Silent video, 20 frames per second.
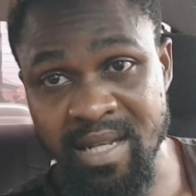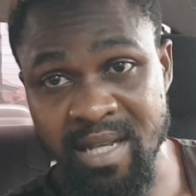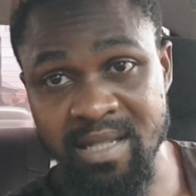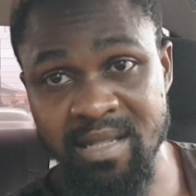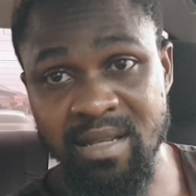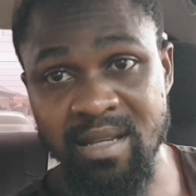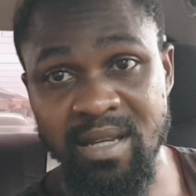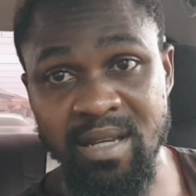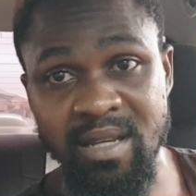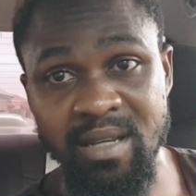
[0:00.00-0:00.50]

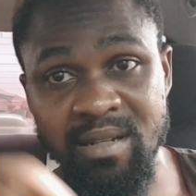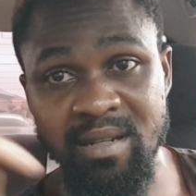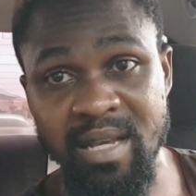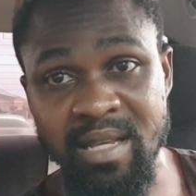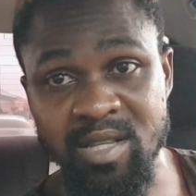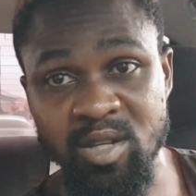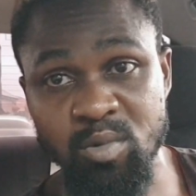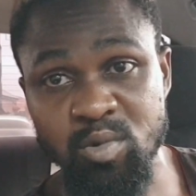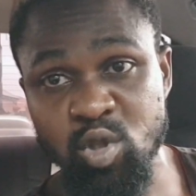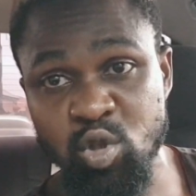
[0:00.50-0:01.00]

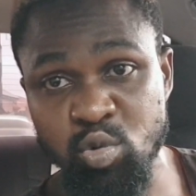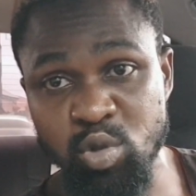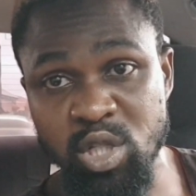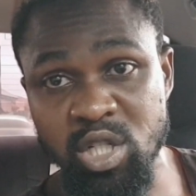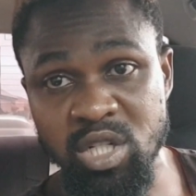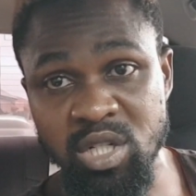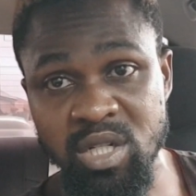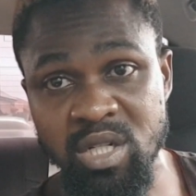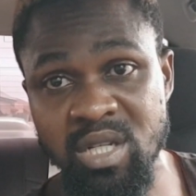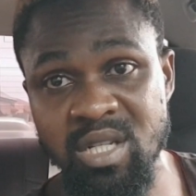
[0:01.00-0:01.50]
There's some
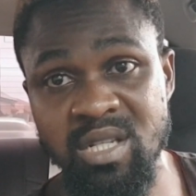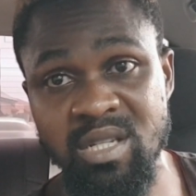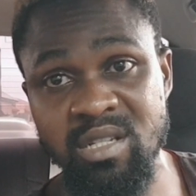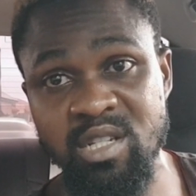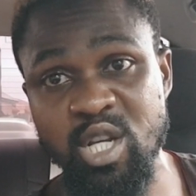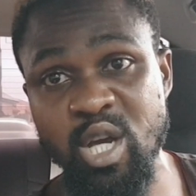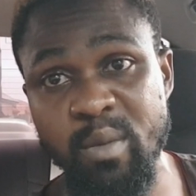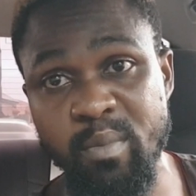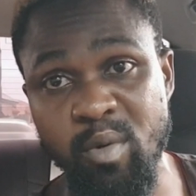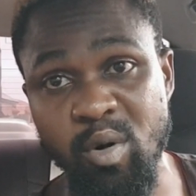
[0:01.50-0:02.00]
switch in this
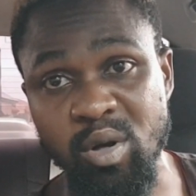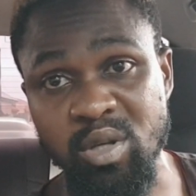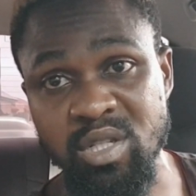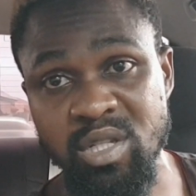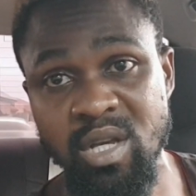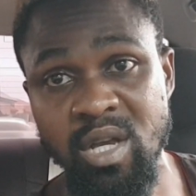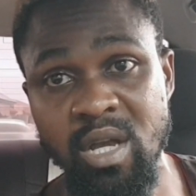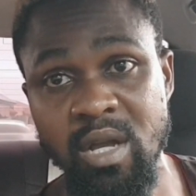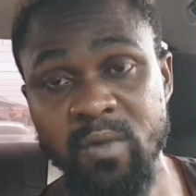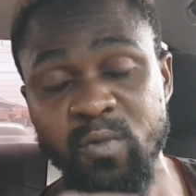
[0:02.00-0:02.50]

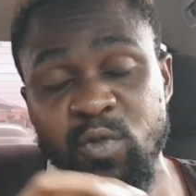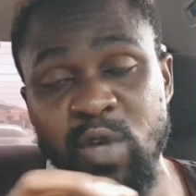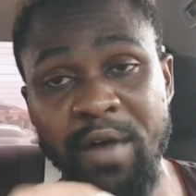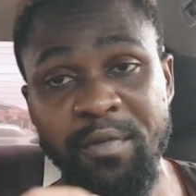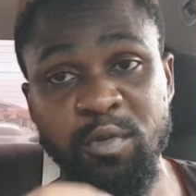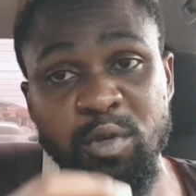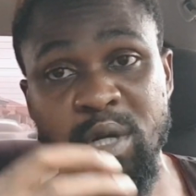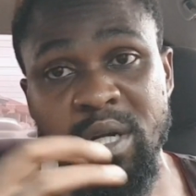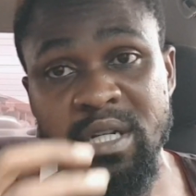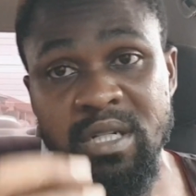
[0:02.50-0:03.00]
gearbox. You
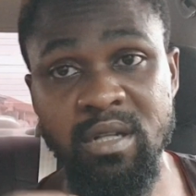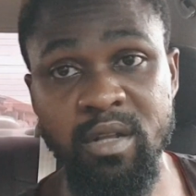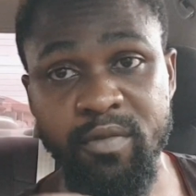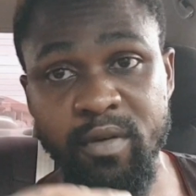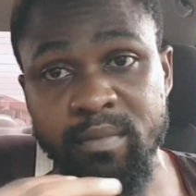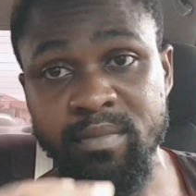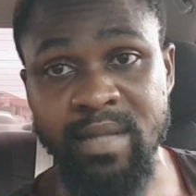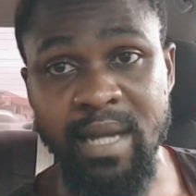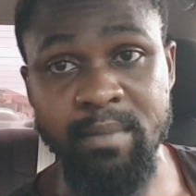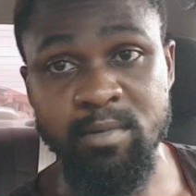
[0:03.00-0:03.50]
have to clean it
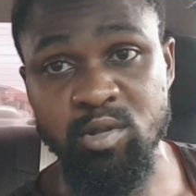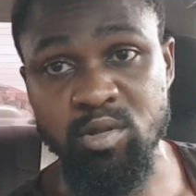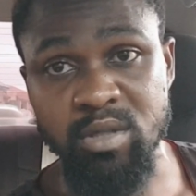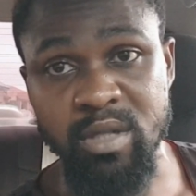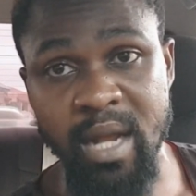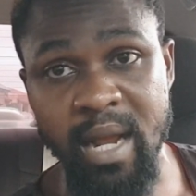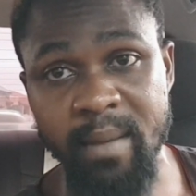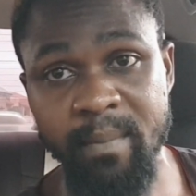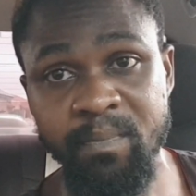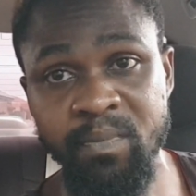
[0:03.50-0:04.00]
from time to
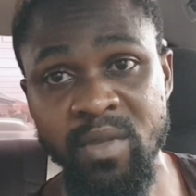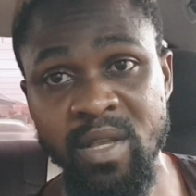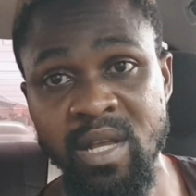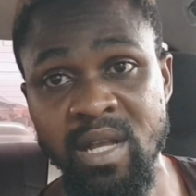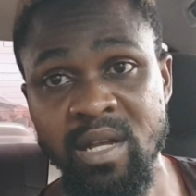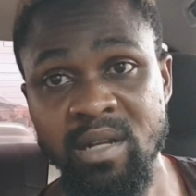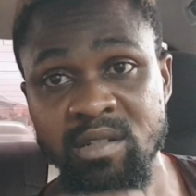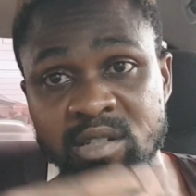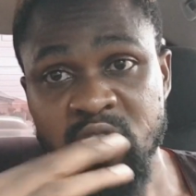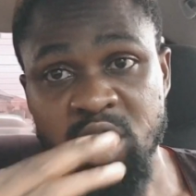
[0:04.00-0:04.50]
time,
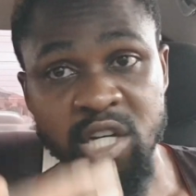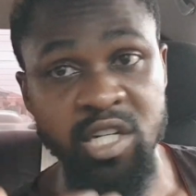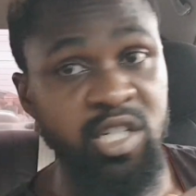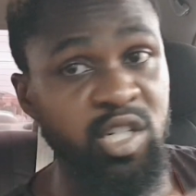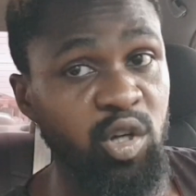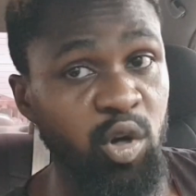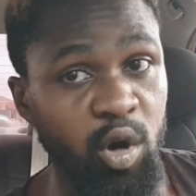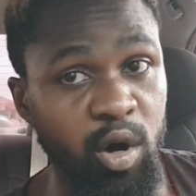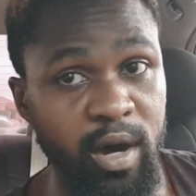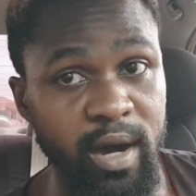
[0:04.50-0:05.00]

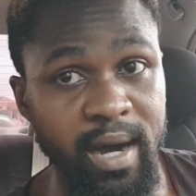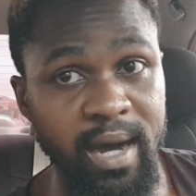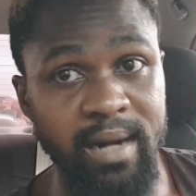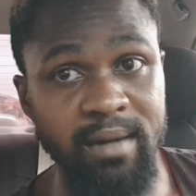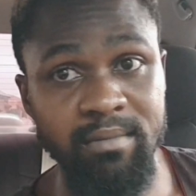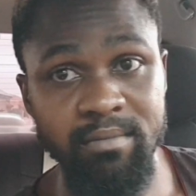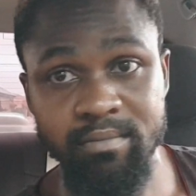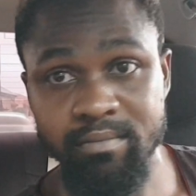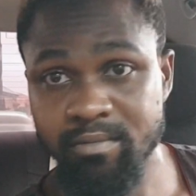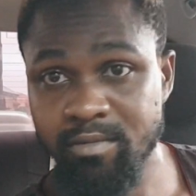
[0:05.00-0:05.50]
change the
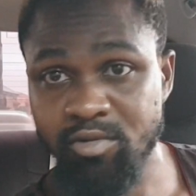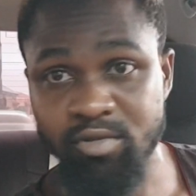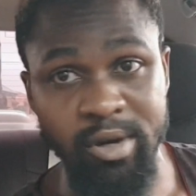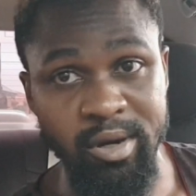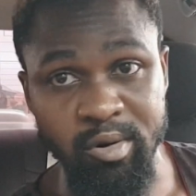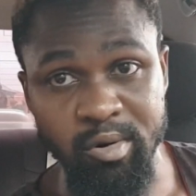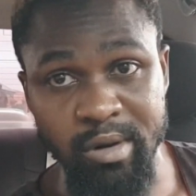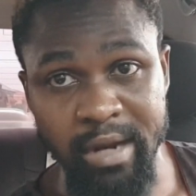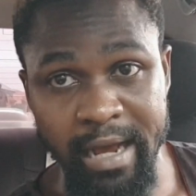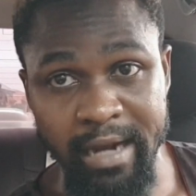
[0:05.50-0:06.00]
oil
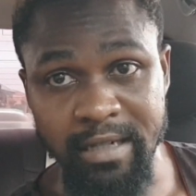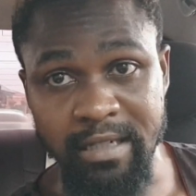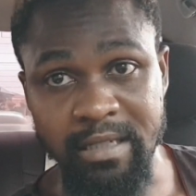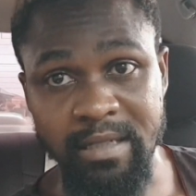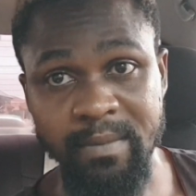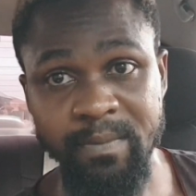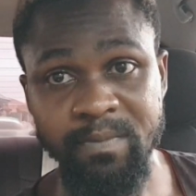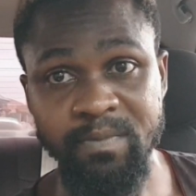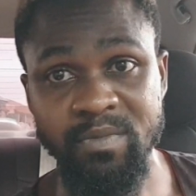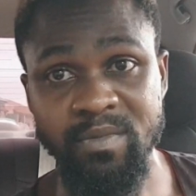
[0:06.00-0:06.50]

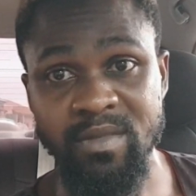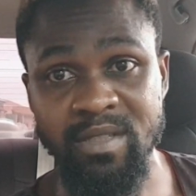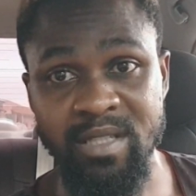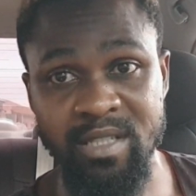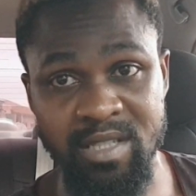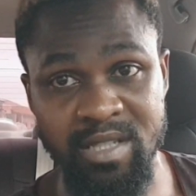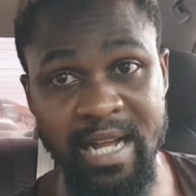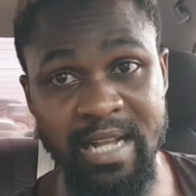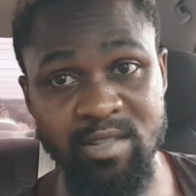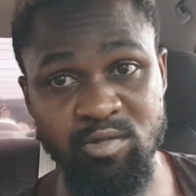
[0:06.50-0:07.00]
regularly.
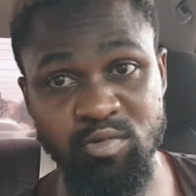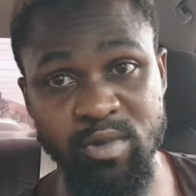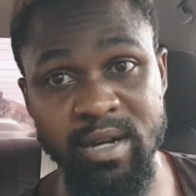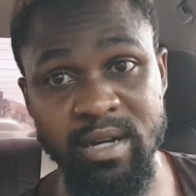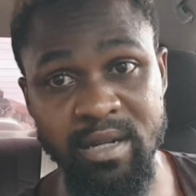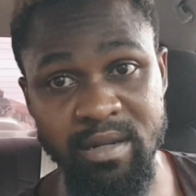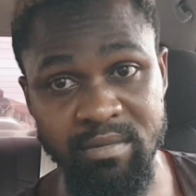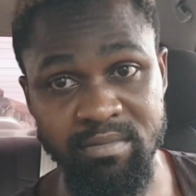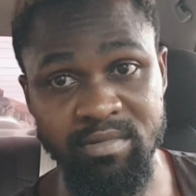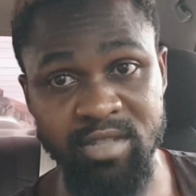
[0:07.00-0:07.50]
That's
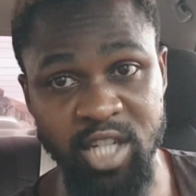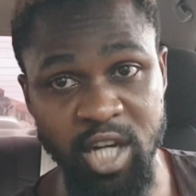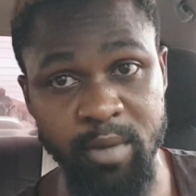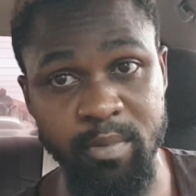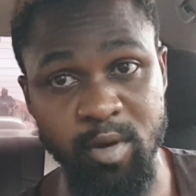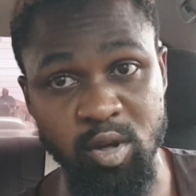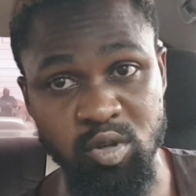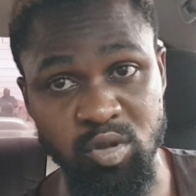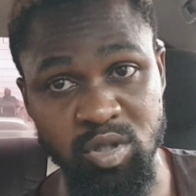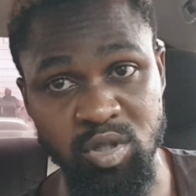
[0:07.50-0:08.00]
when the
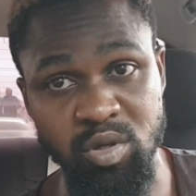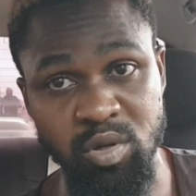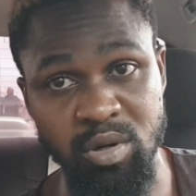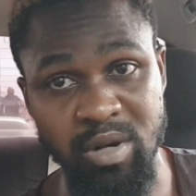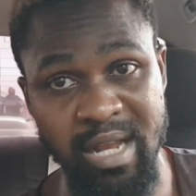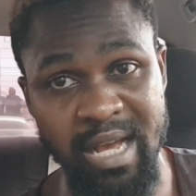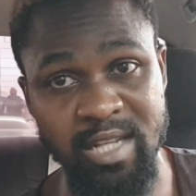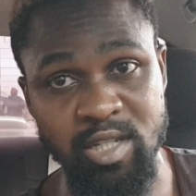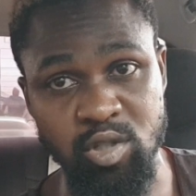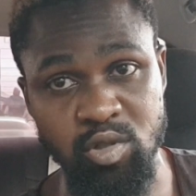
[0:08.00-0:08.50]
gearbox is going
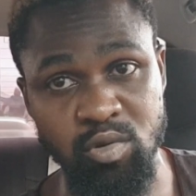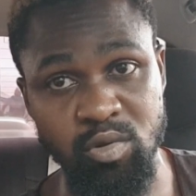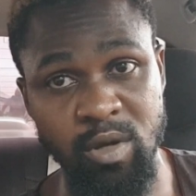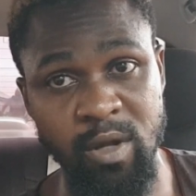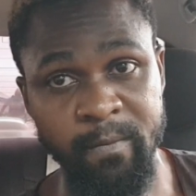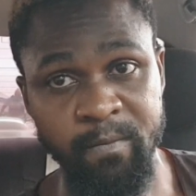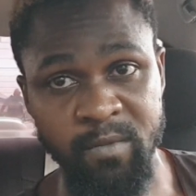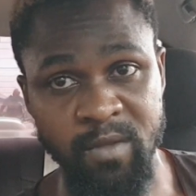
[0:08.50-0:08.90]
to last you.